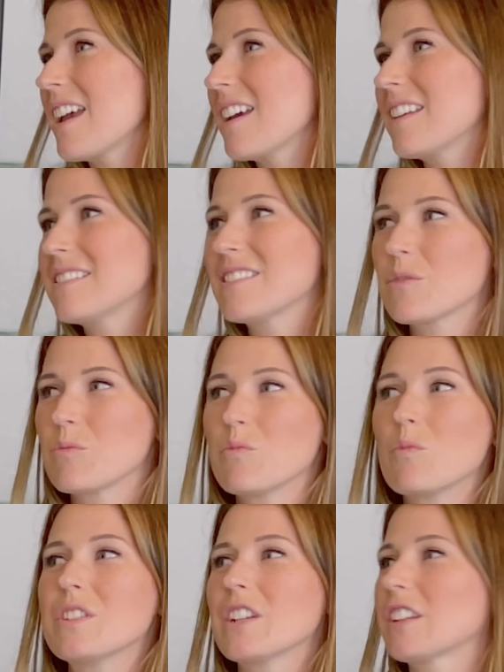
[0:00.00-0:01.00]
and
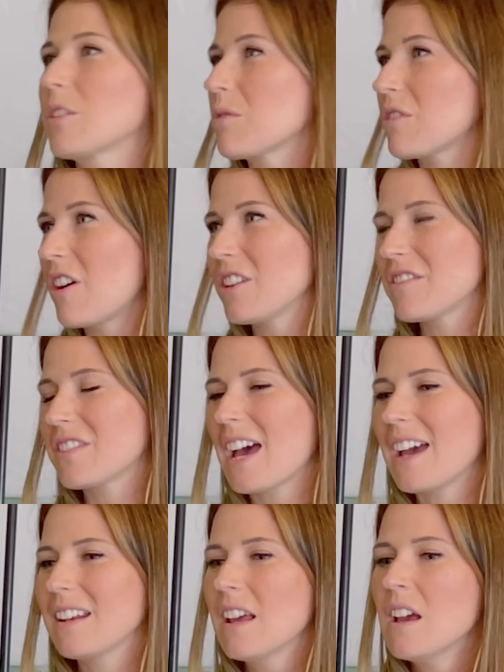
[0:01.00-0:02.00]
dealing with all of
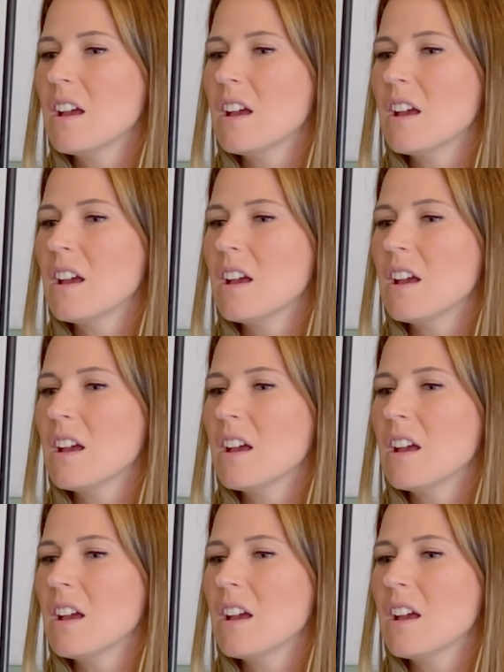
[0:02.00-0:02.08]
that.